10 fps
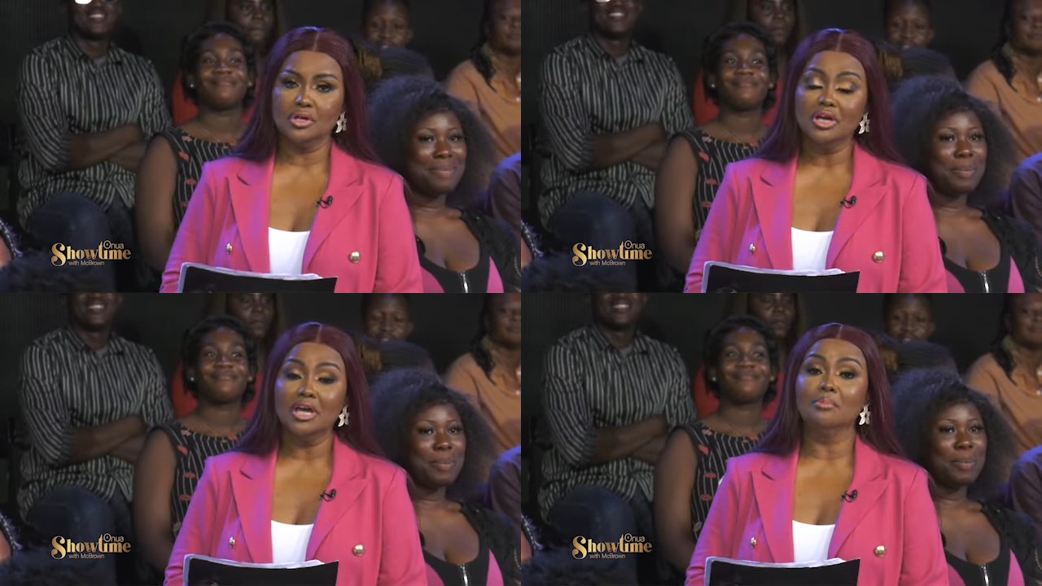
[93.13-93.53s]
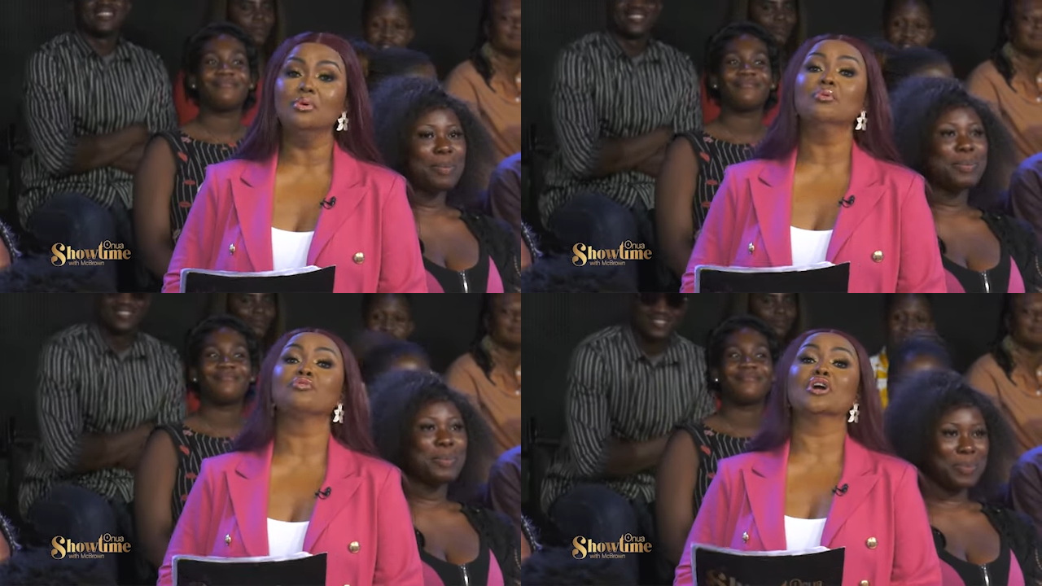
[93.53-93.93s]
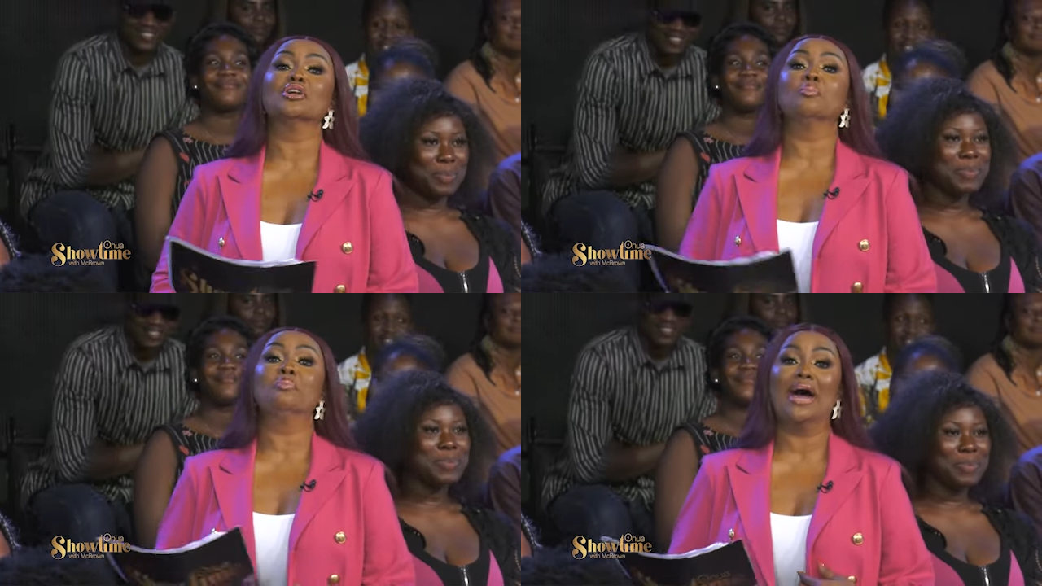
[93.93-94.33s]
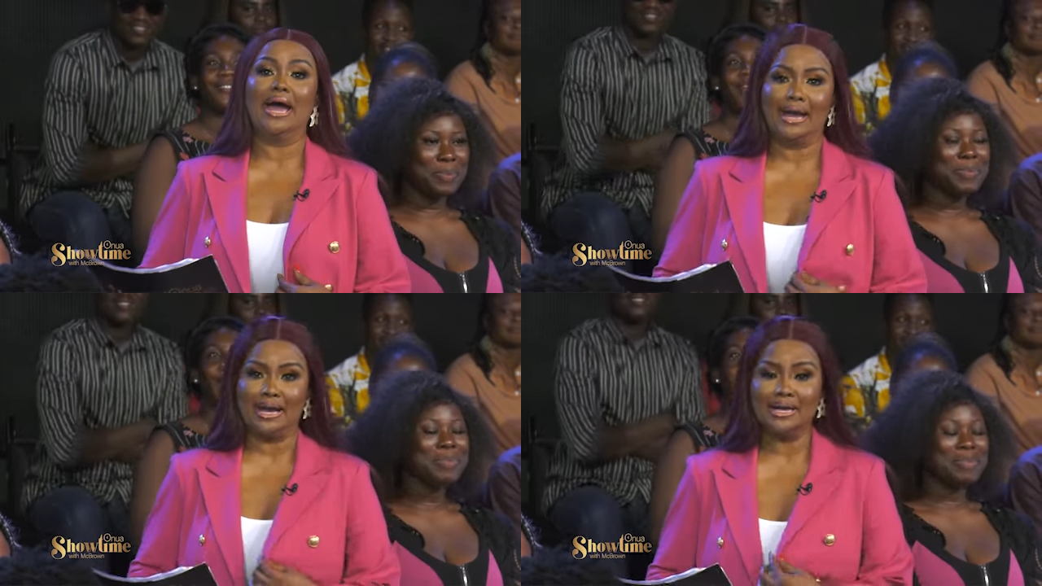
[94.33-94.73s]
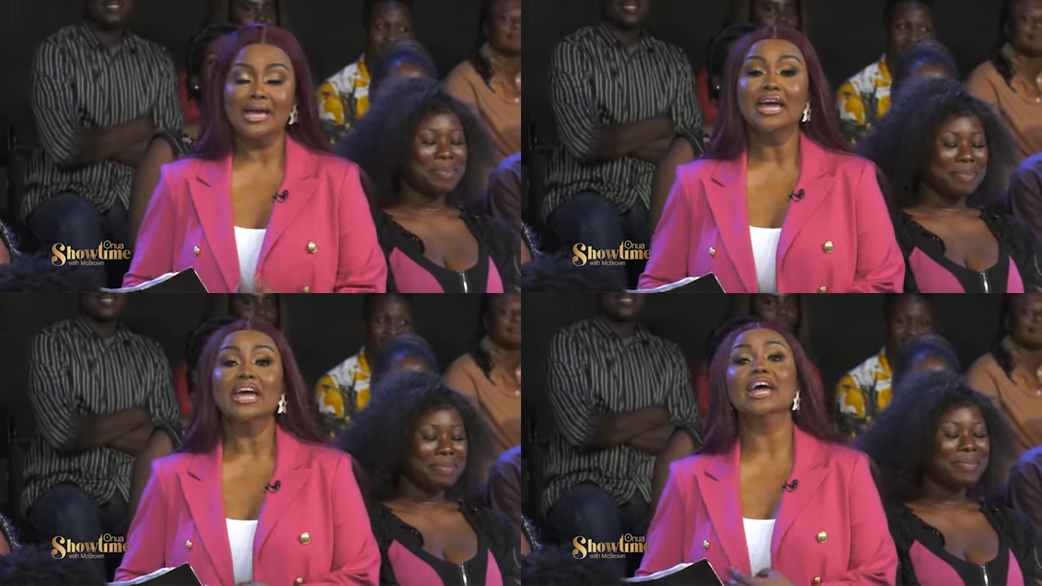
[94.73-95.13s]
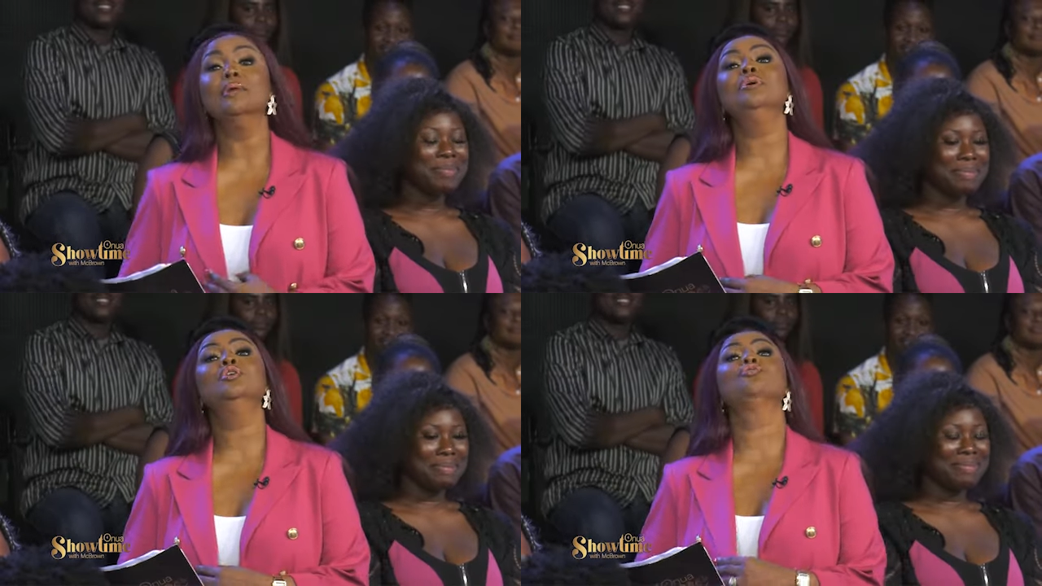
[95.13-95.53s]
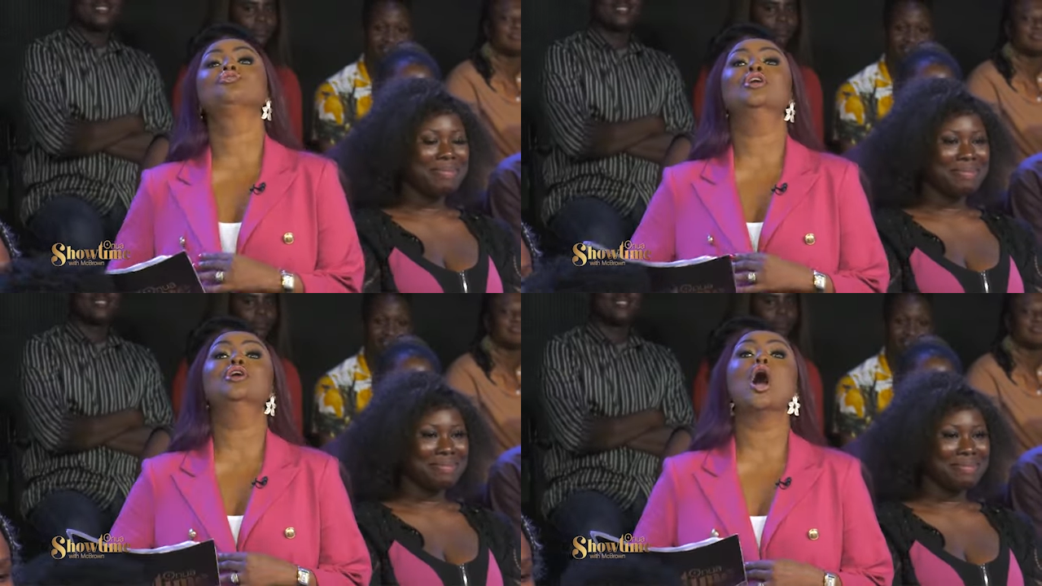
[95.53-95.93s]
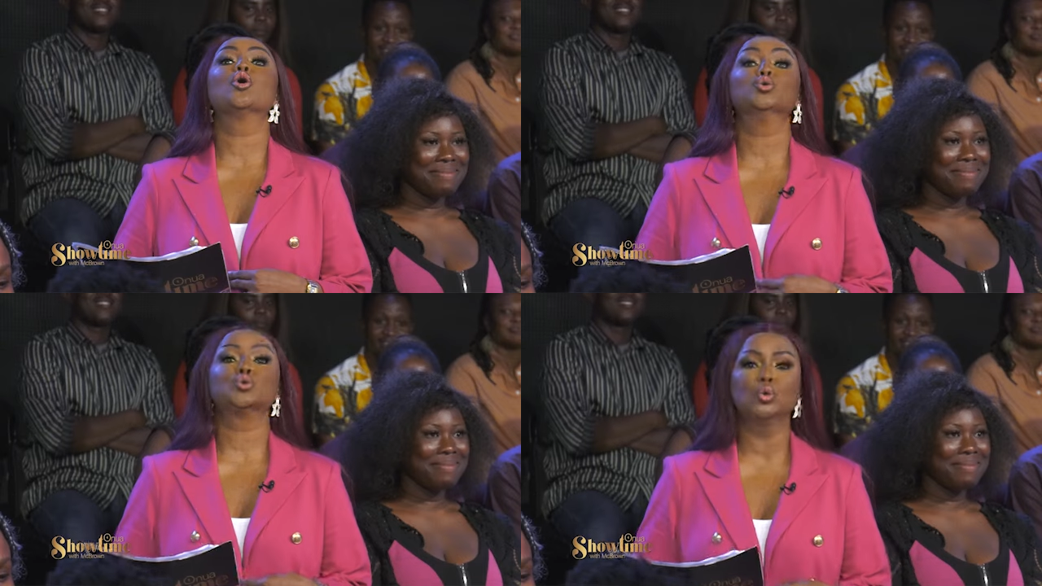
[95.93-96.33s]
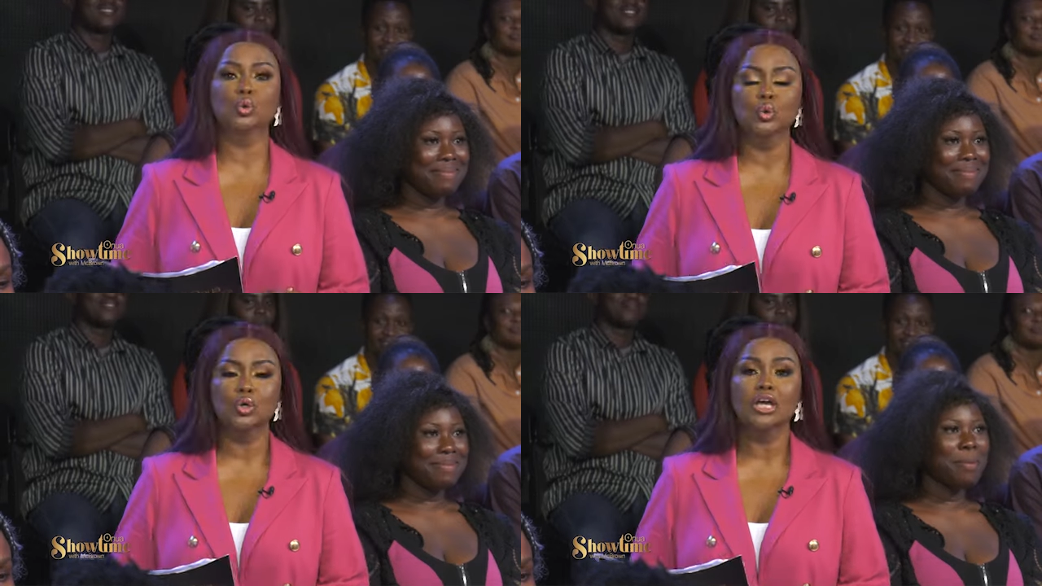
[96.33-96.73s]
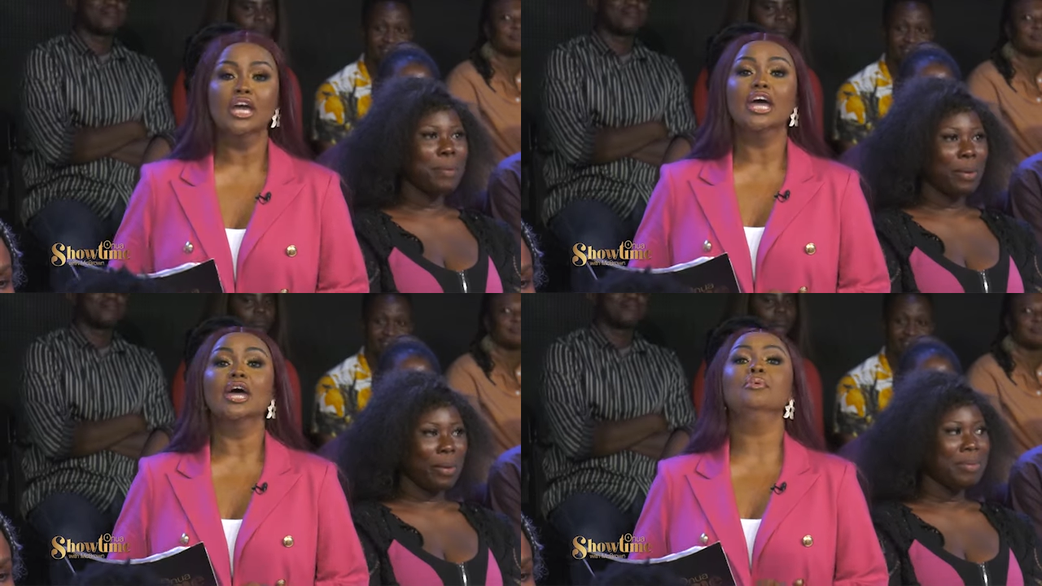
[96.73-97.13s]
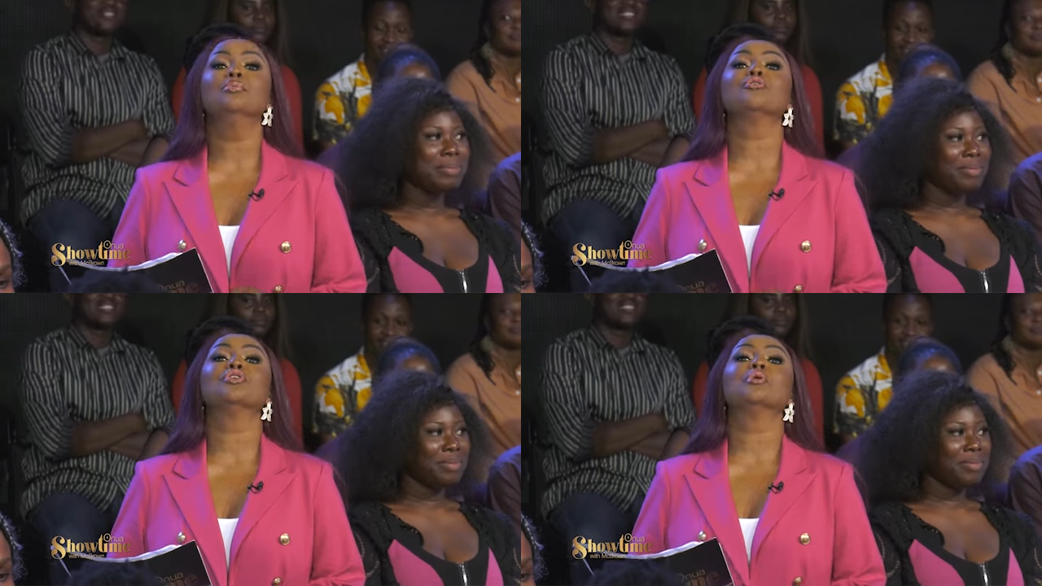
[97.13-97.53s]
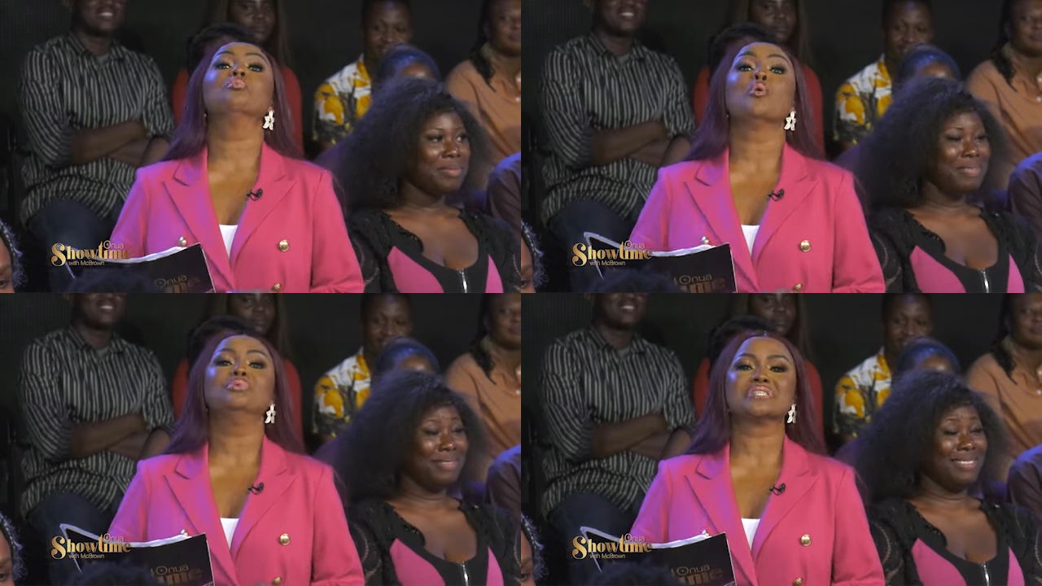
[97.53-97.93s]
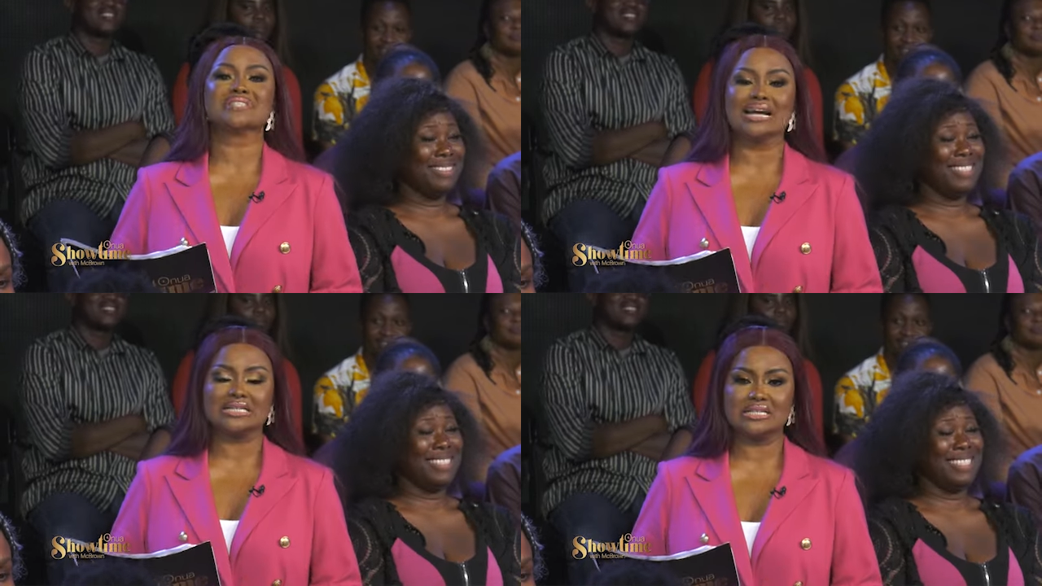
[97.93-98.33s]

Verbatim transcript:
Speaker 1: a bimo friend of pie, a bino friend of a couture, a bimo friend of Bobby Stand,